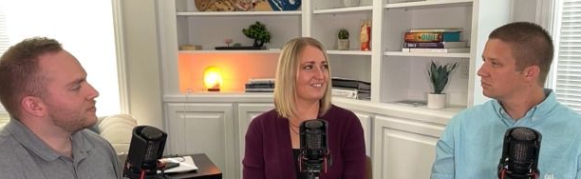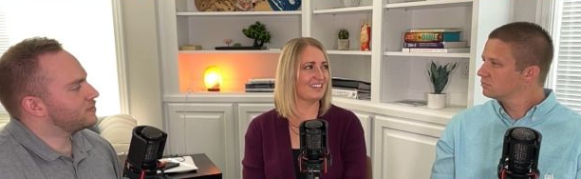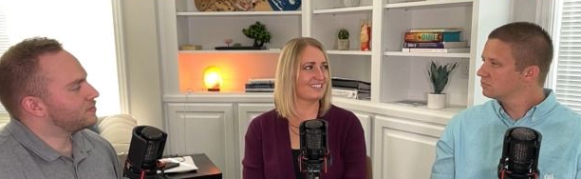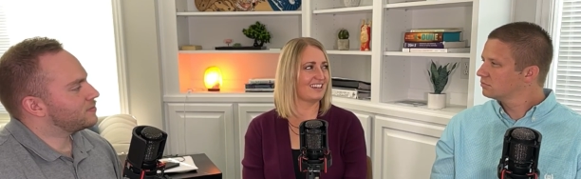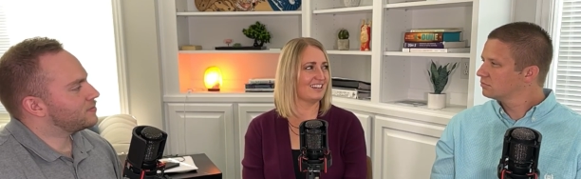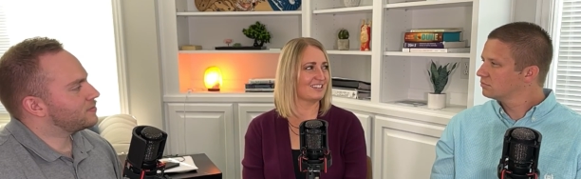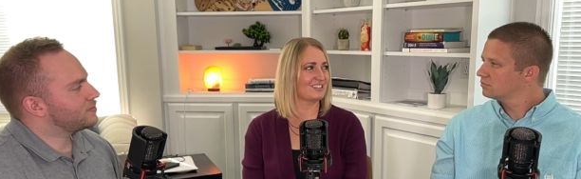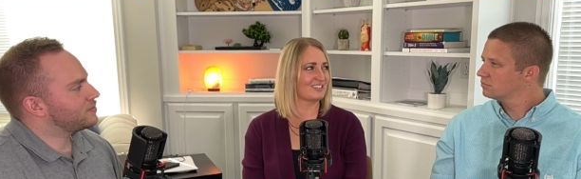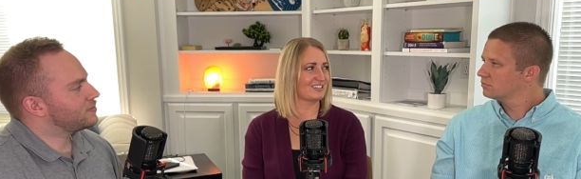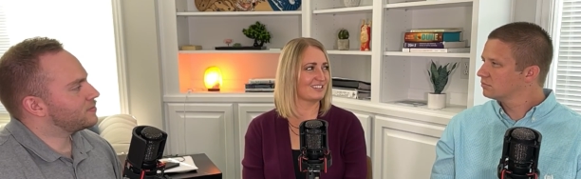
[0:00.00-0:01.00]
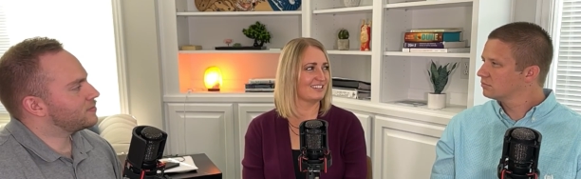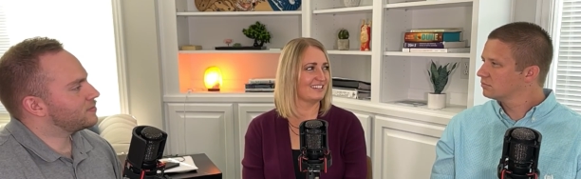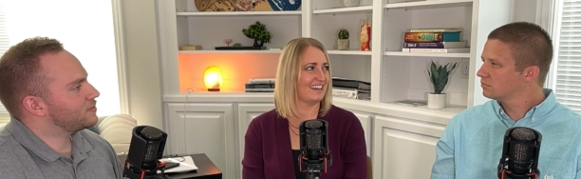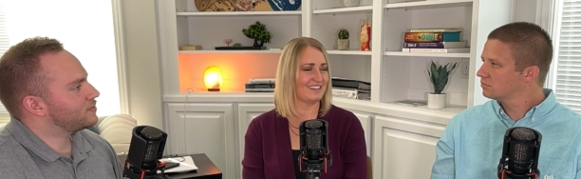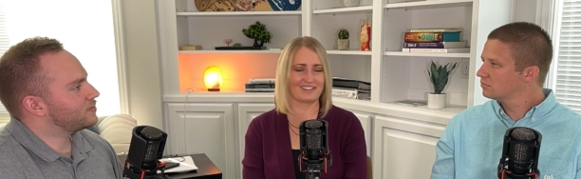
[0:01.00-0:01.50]
Speaker 1: but you're not sure
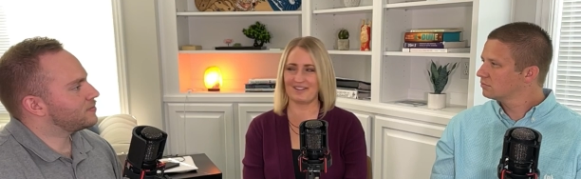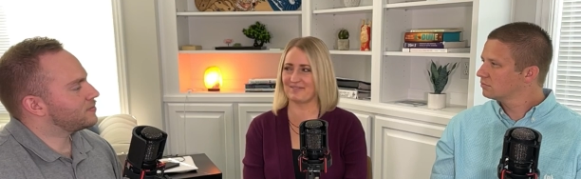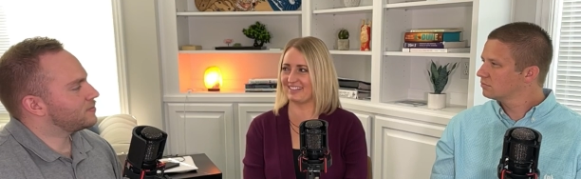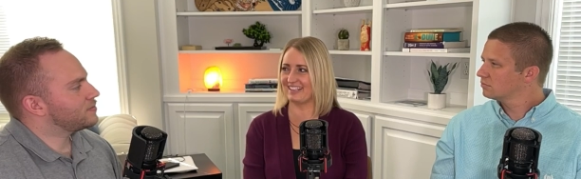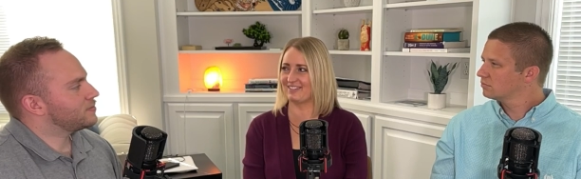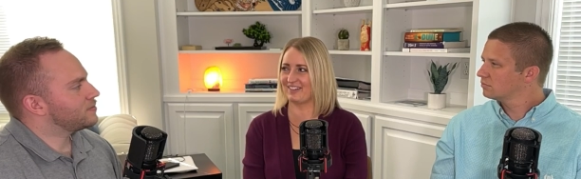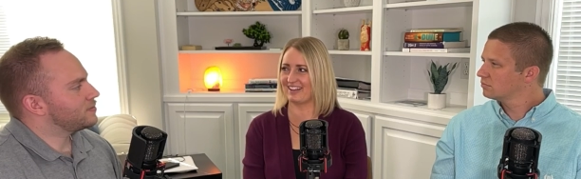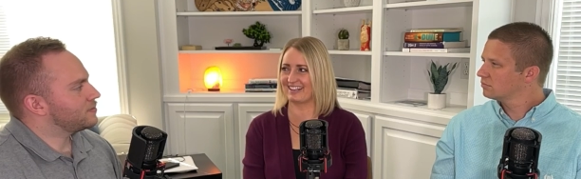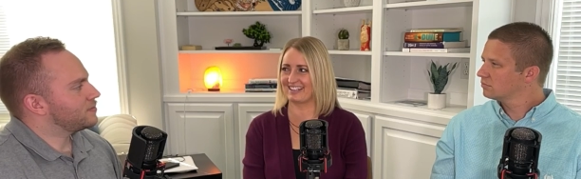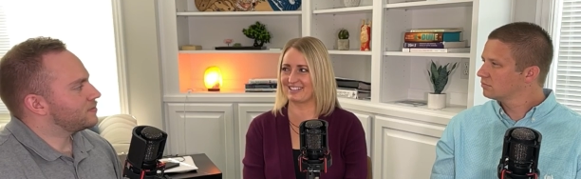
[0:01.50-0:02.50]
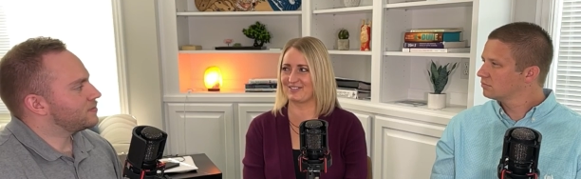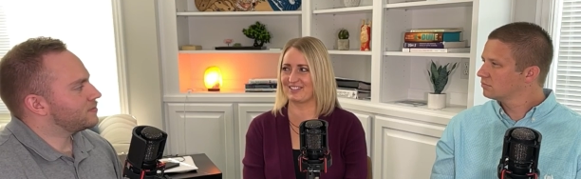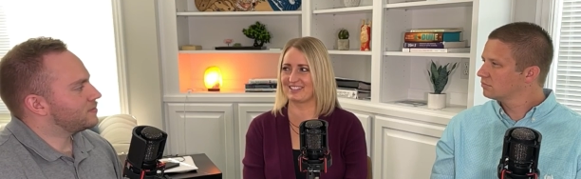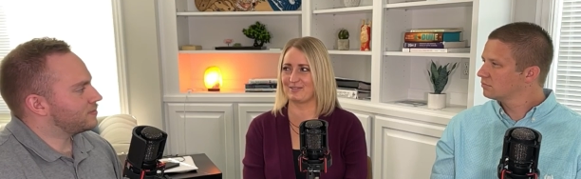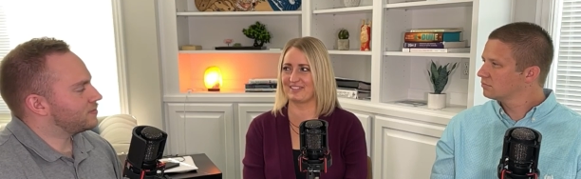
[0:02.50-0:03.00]
how to come clean about it. It just
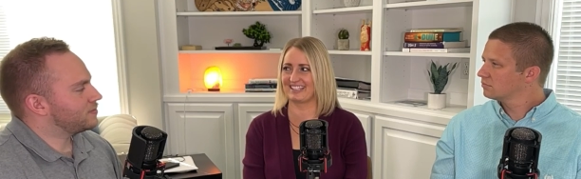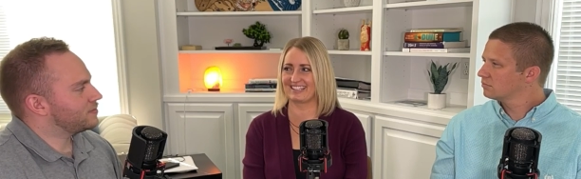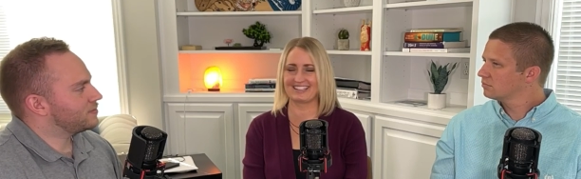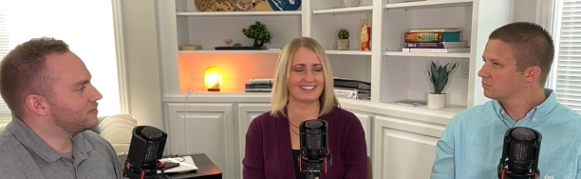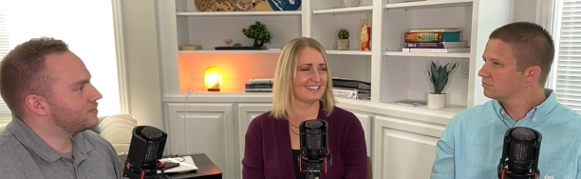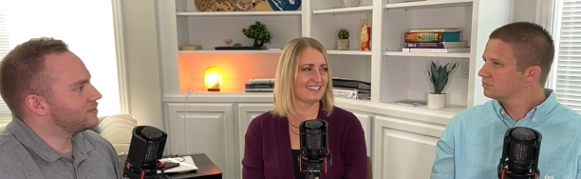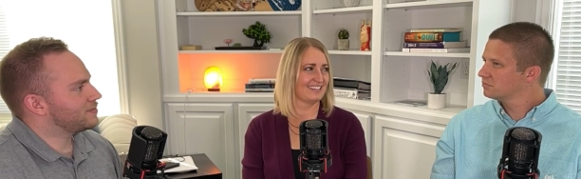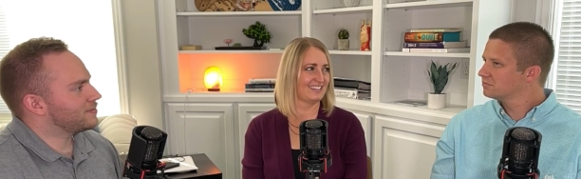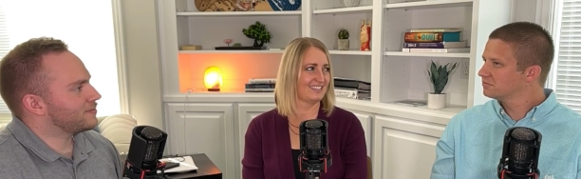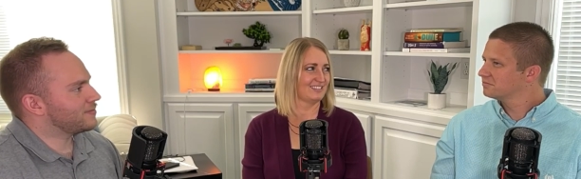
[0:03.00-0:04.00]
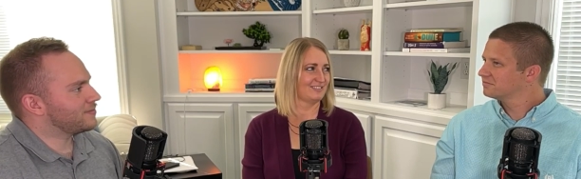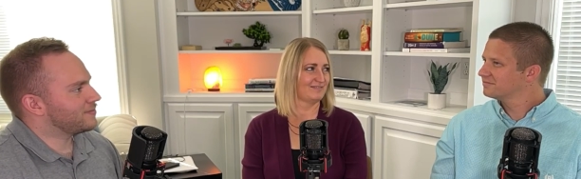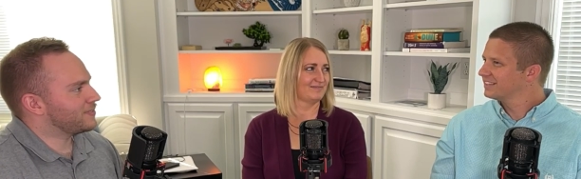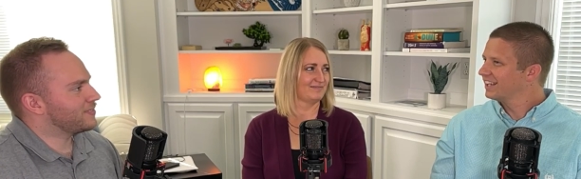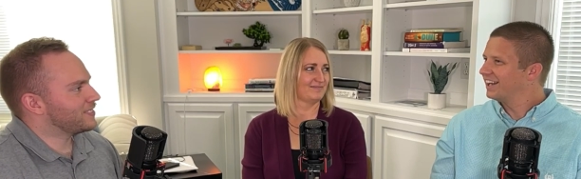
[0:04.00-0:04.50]
feels too big.
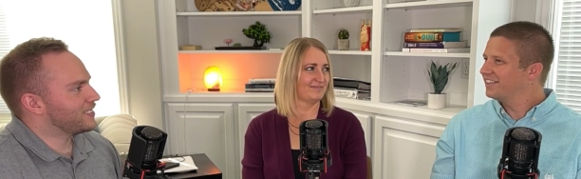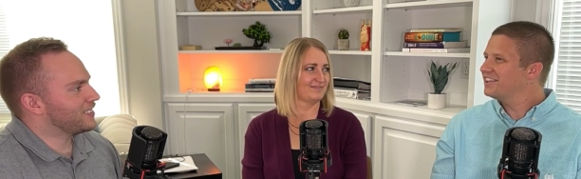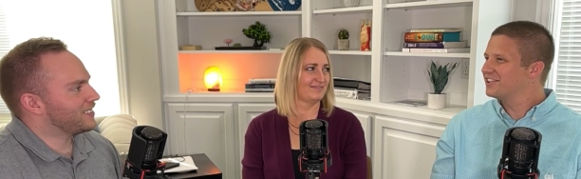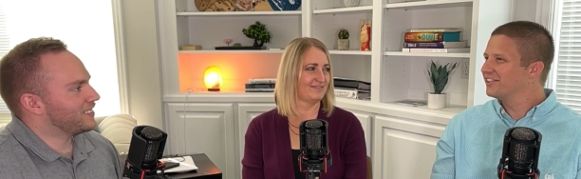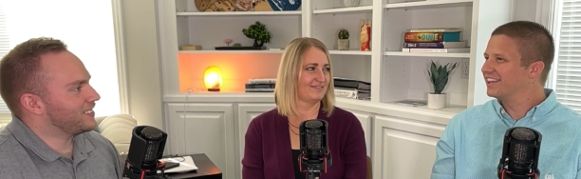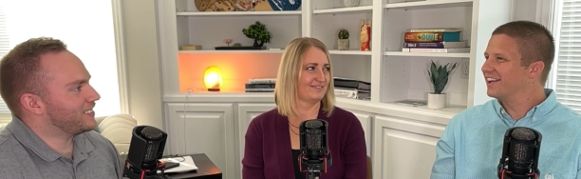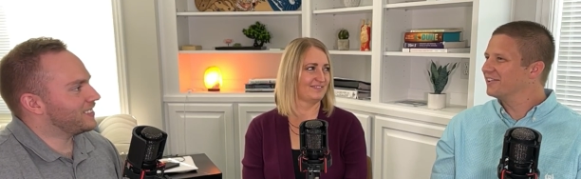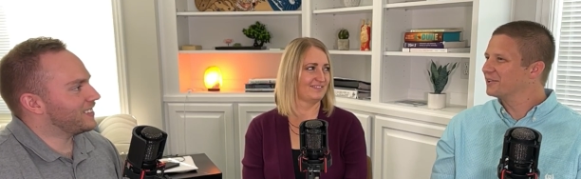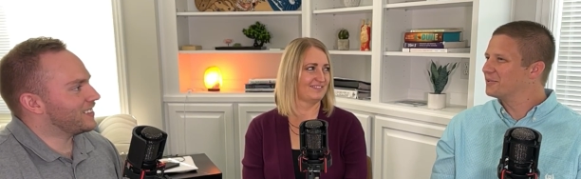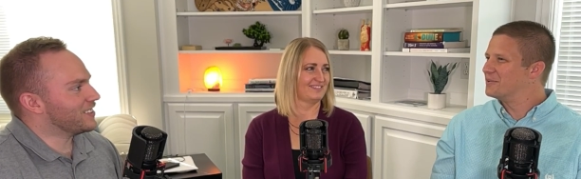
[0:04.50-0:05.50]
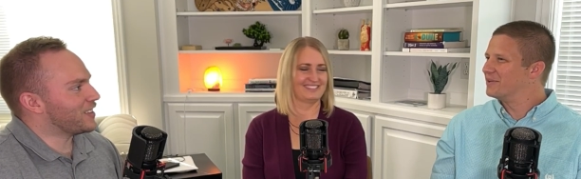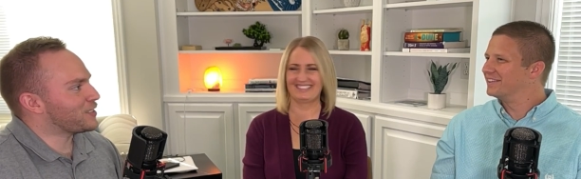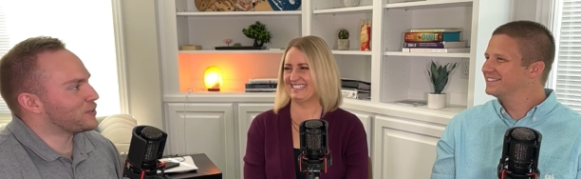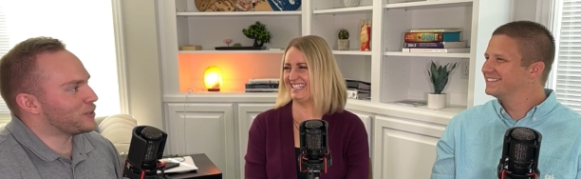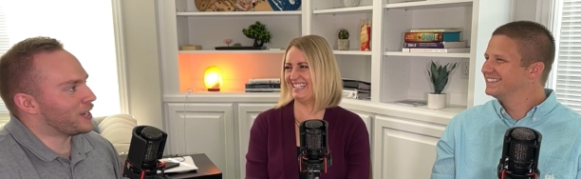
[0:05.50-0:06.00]
Speaker 2: I think you're the eloquent one. That's
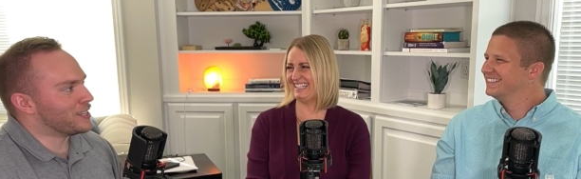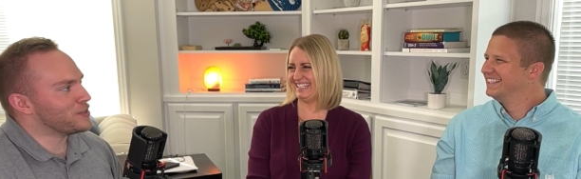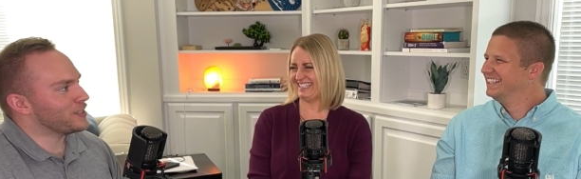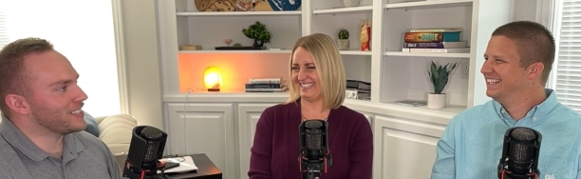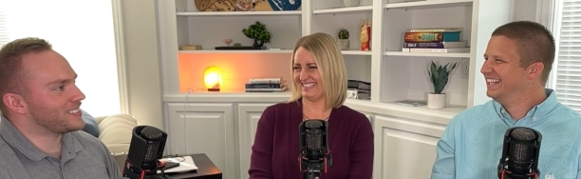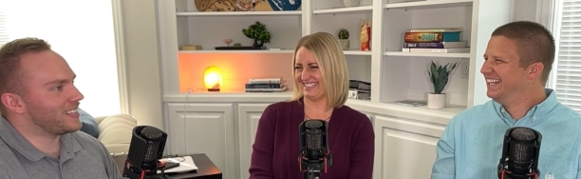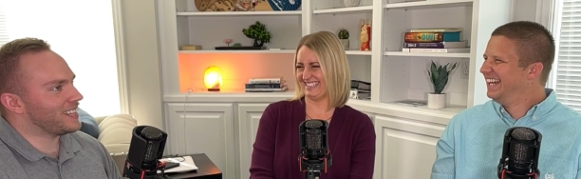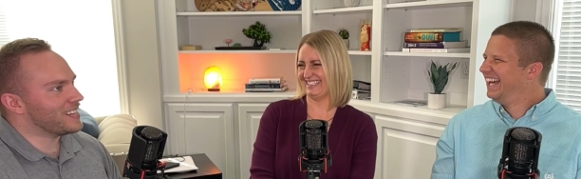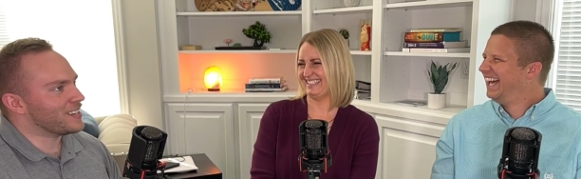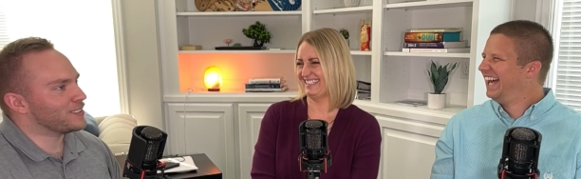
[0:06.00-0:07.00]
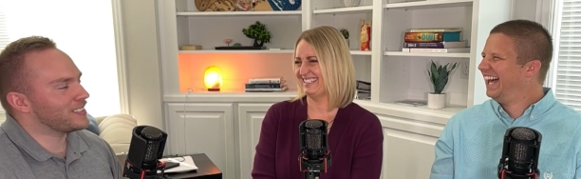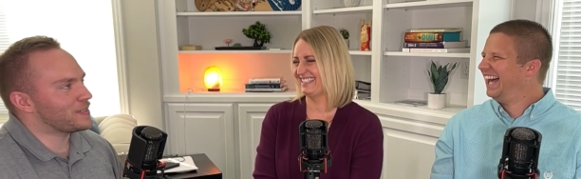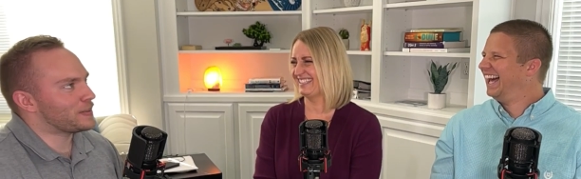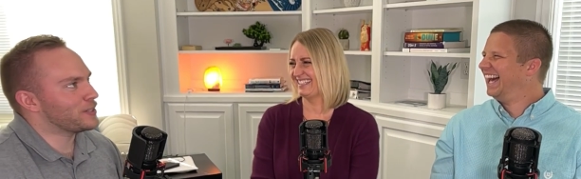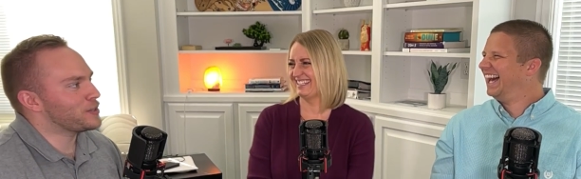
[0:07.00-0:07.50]
what I knew you were going to say that, and I was like,
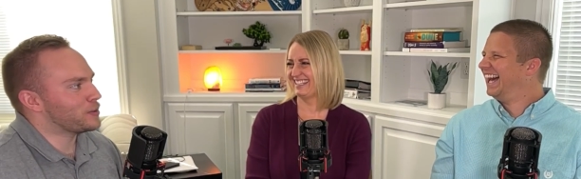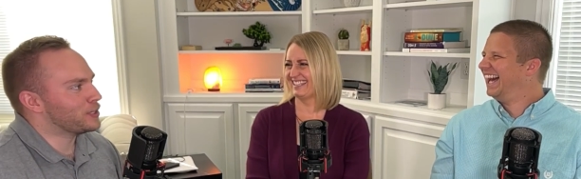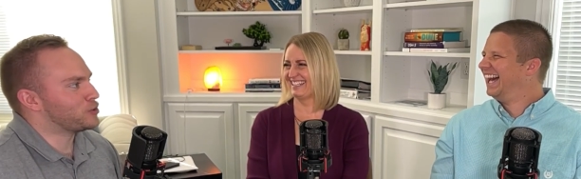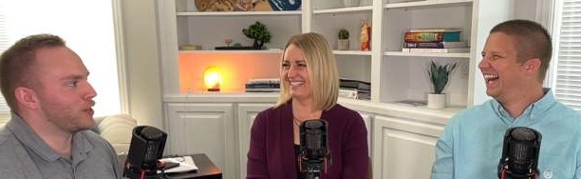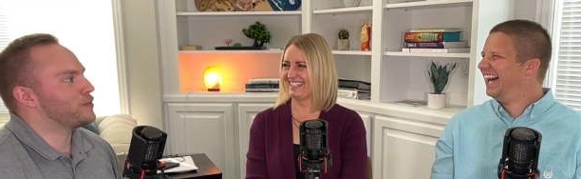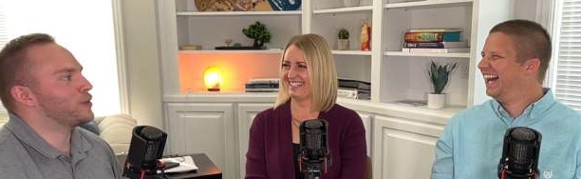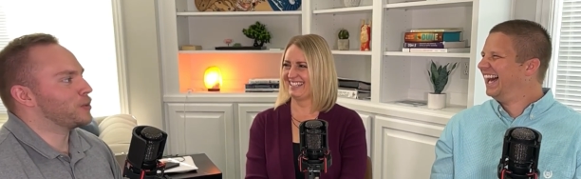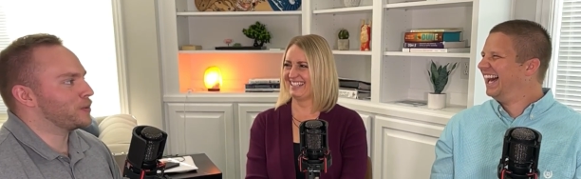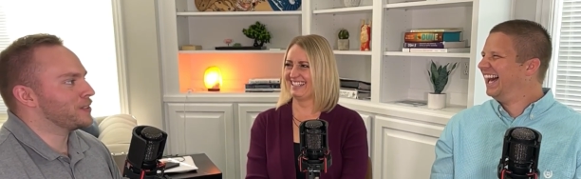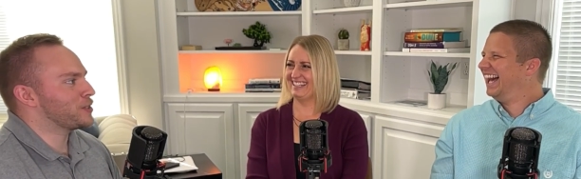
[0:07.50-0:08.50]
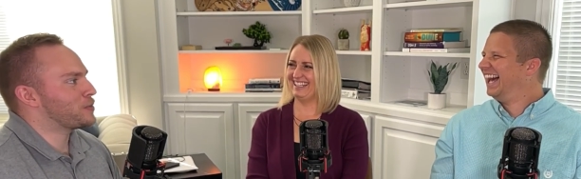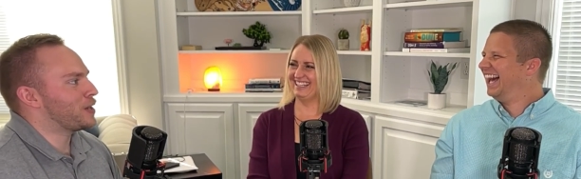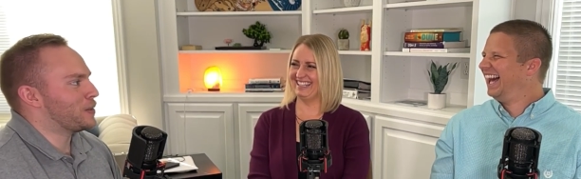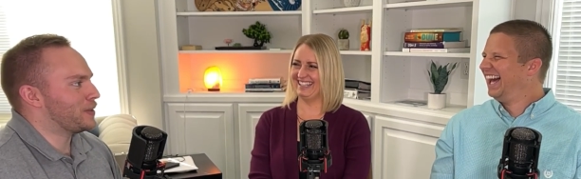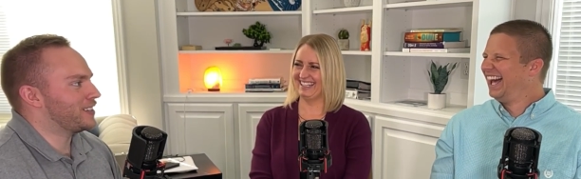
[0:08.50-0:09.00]
well, you're the really straightforward one, so it's probably
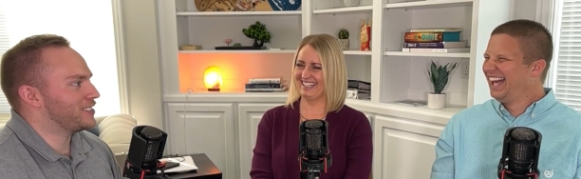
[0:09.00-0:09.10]
a better